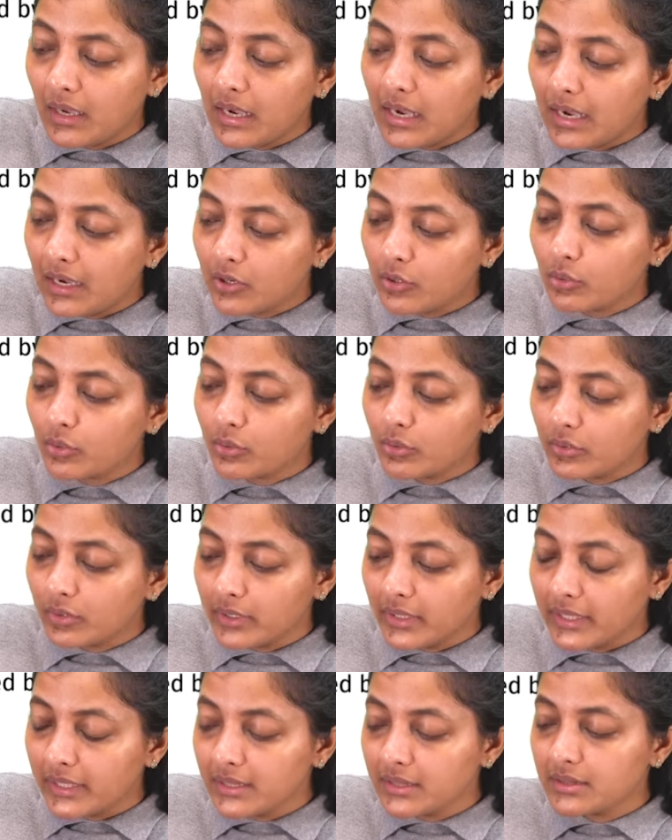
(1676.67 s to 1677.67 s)
How
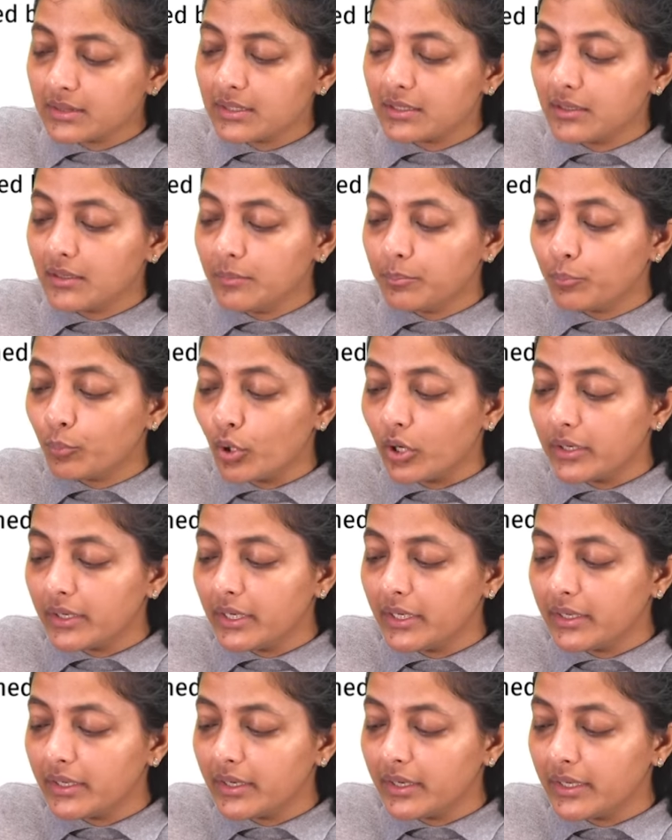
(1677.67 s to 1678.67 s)
in the
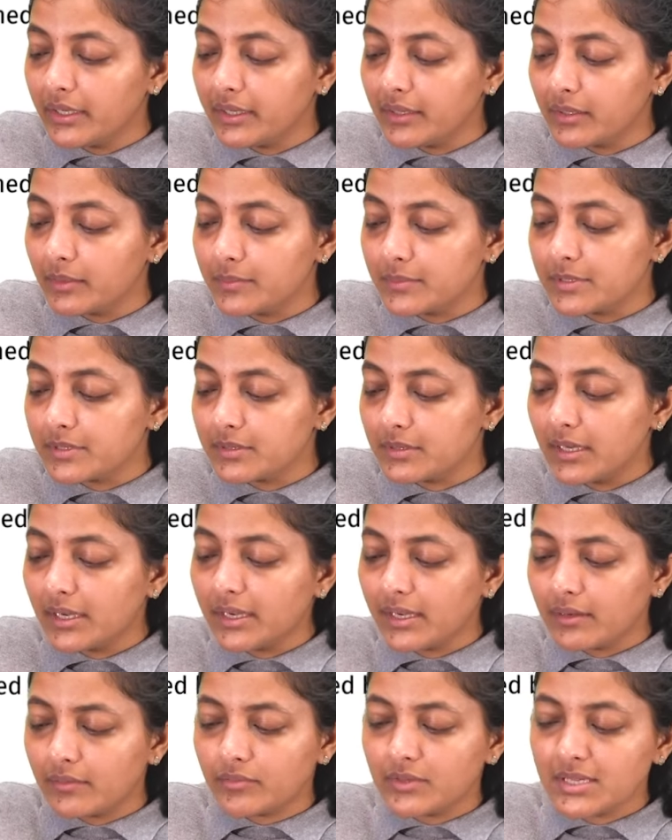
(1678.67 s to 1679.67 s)
monetary terms?
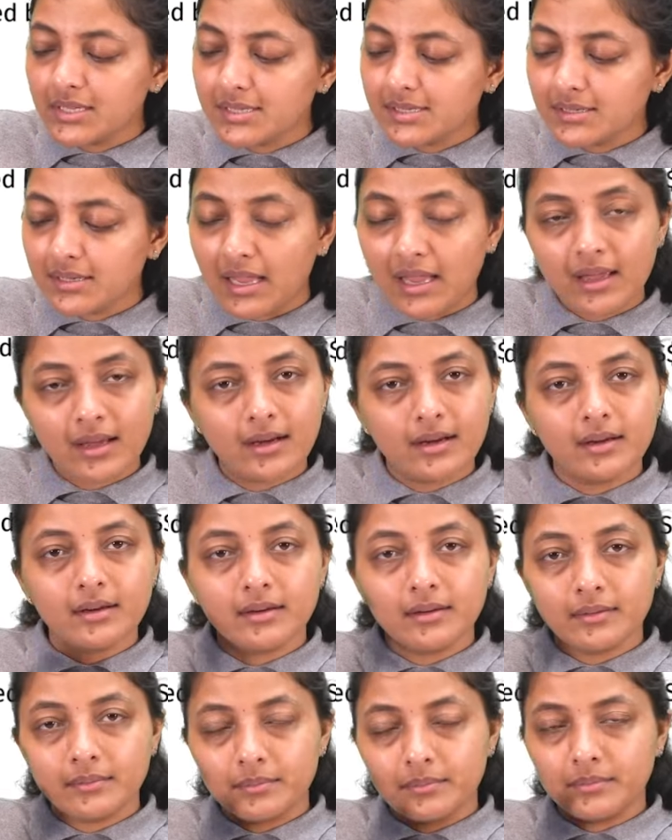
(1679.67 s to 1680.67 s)
This
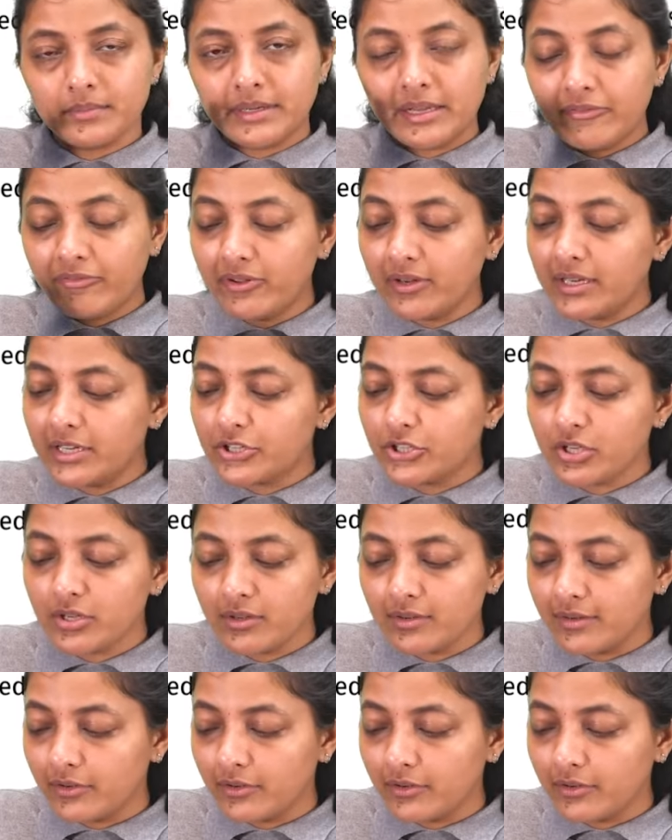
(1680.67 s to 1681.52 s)
uh, definition